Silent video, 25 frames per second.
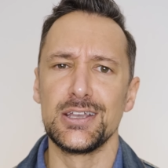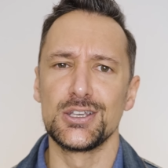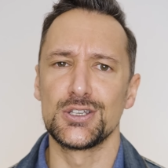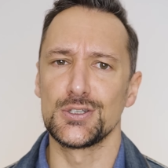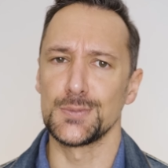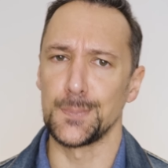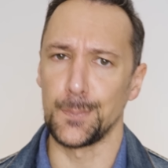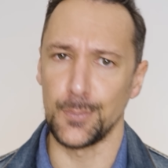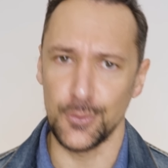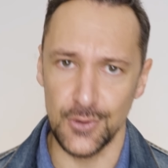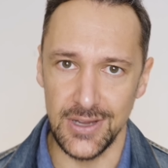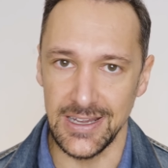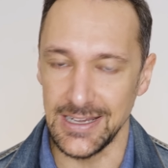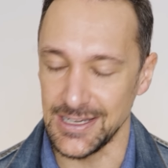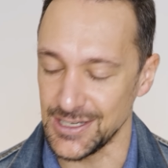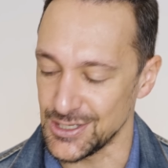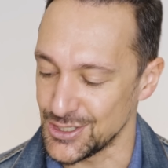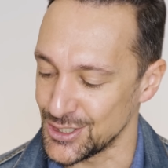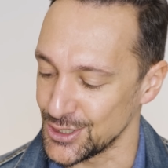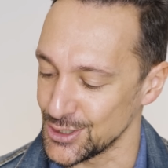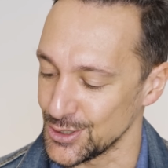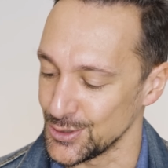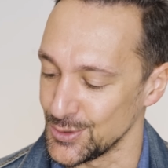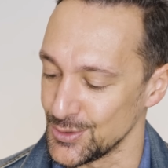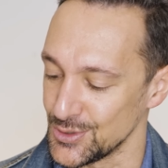spring
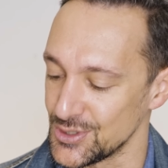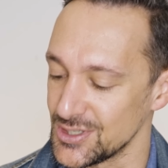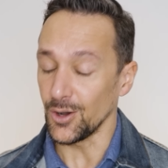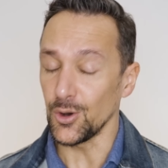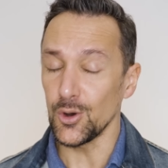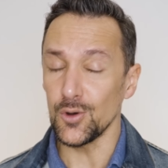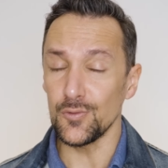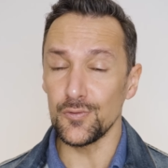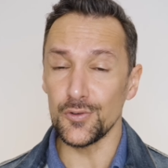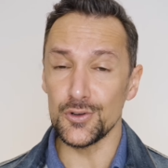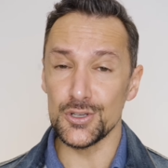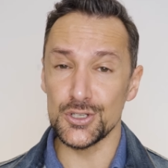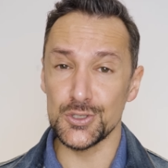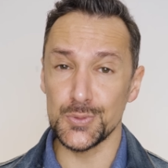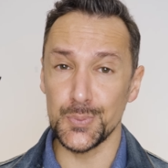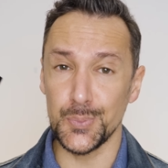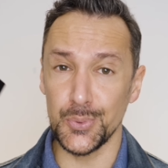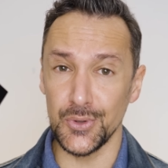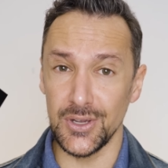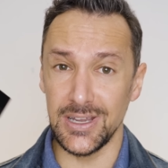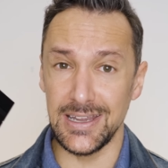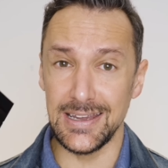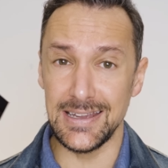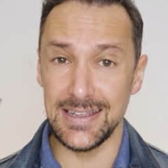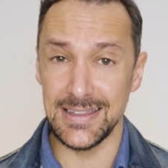juice.
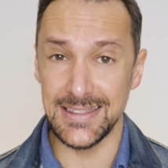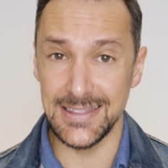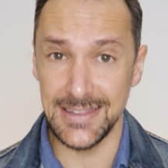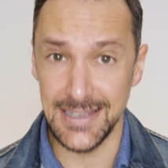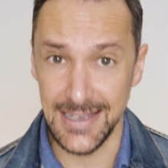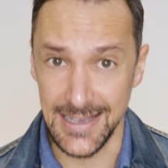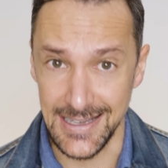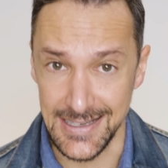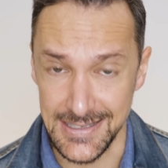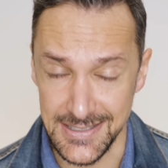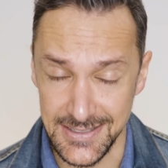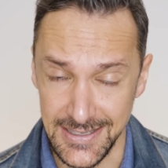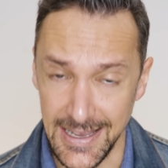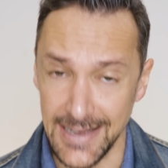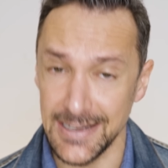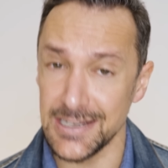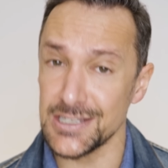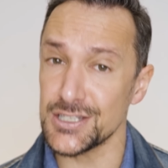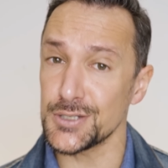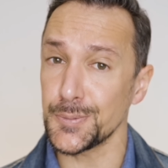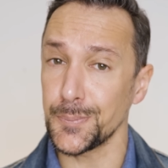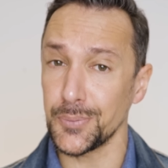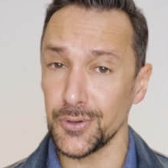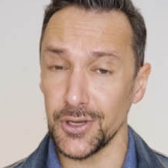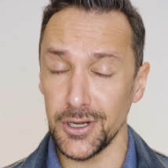Overspray this and
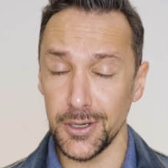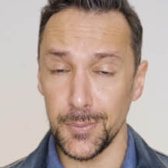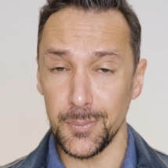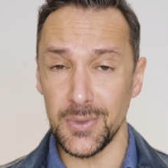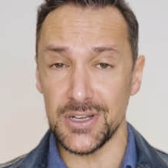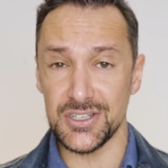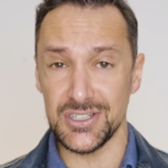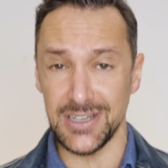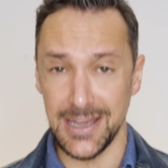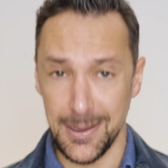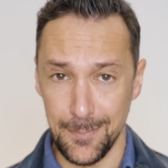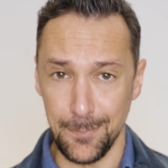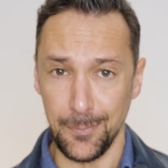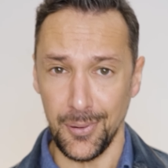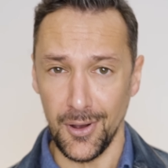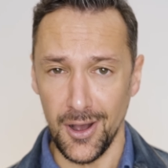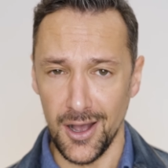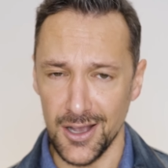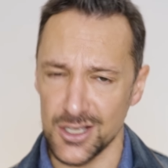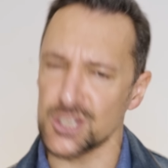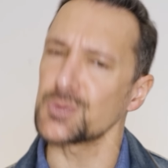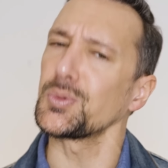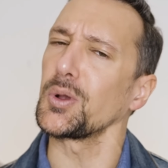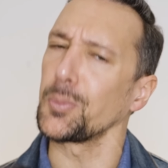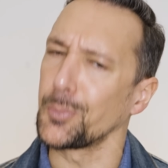it's pretty much
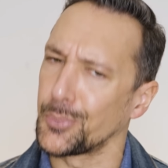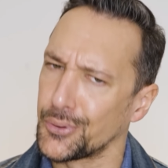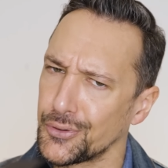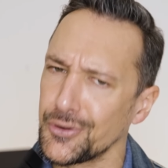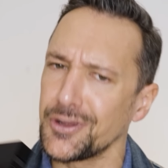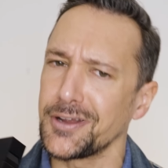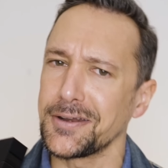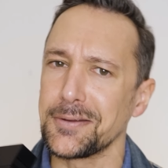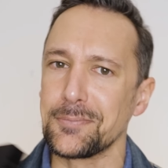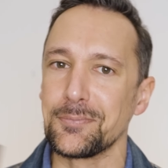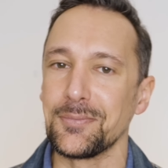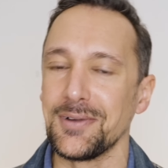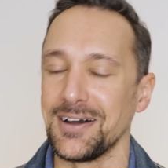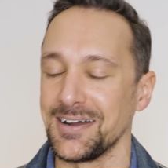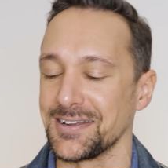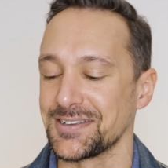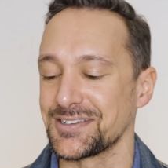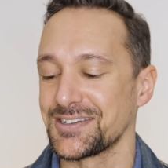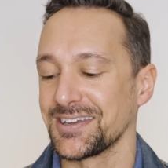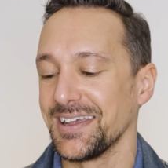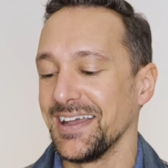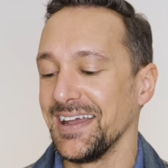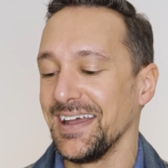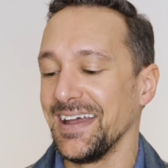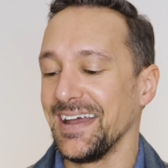impossible, pretty
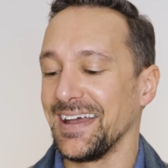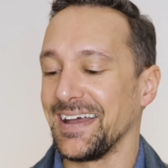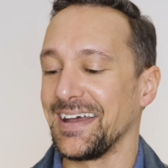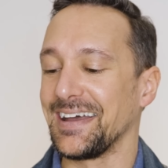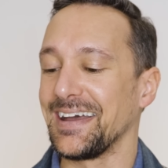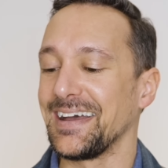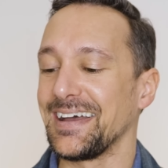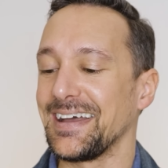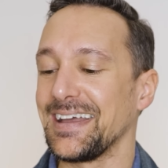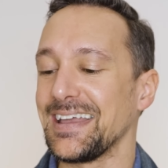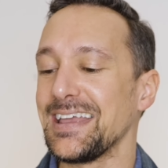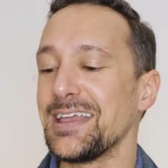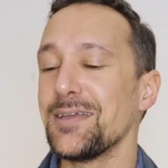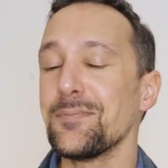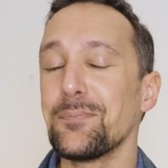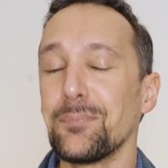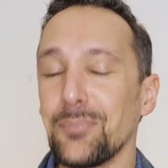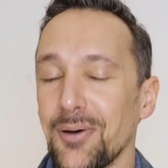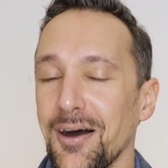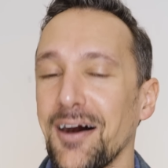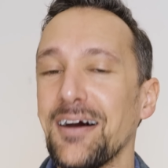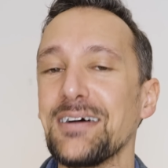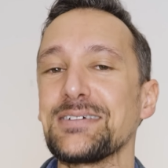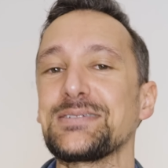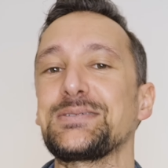much, uh,
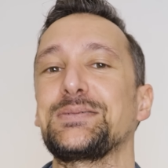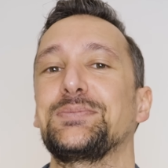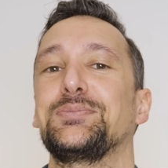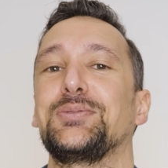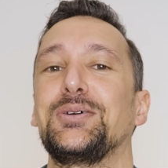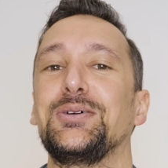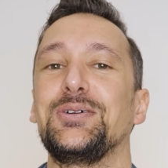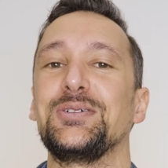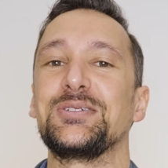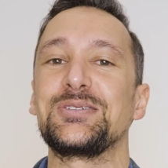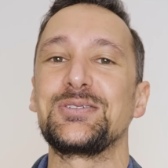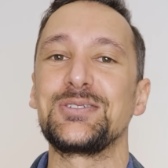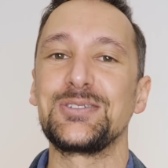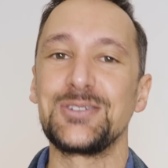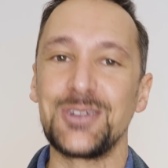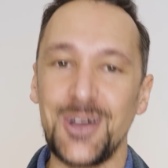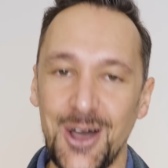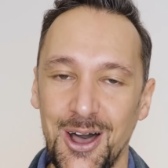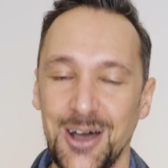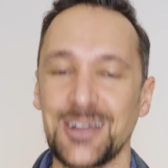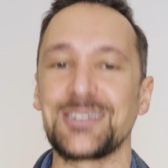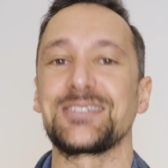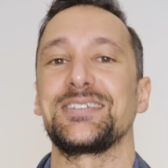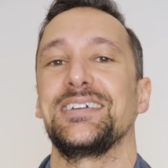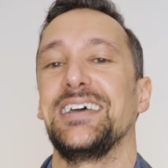impossible
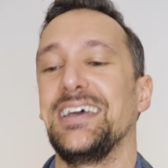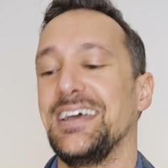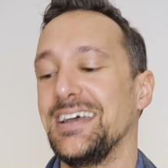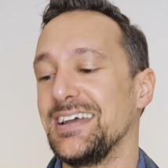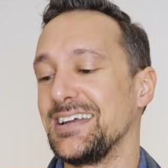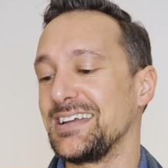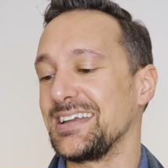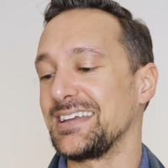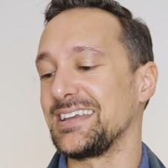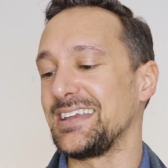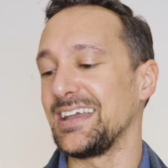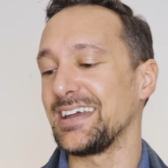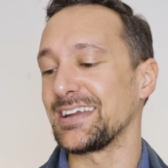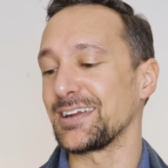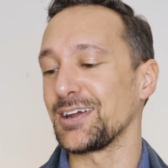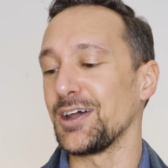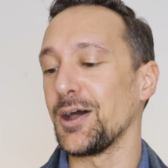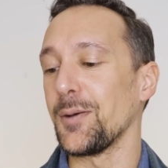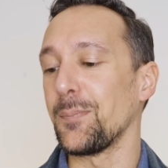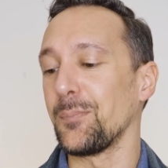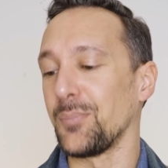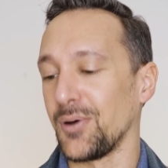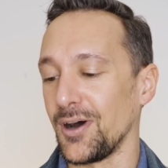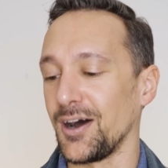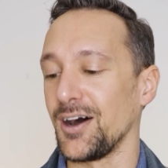not get
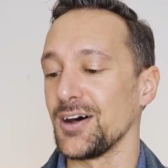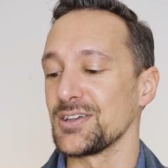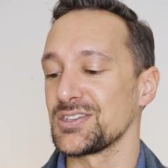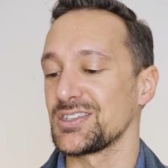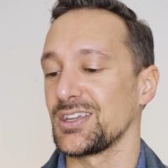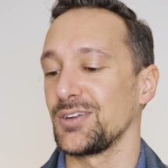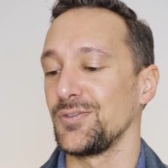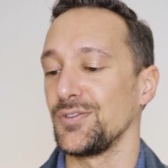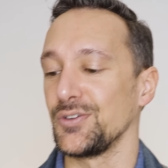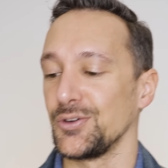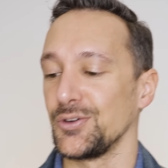a positive